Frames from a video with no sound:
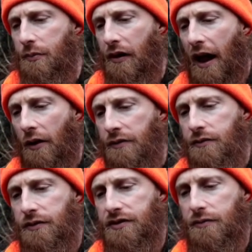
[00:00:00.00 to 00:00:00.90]
It's
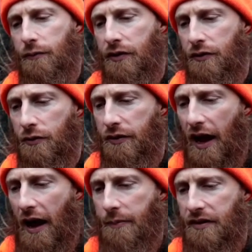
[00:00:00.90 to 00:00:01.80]
browned, which we knew
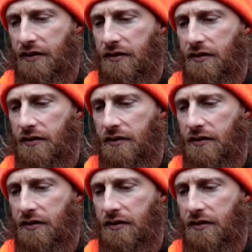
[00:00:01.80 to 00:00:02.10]
would happen,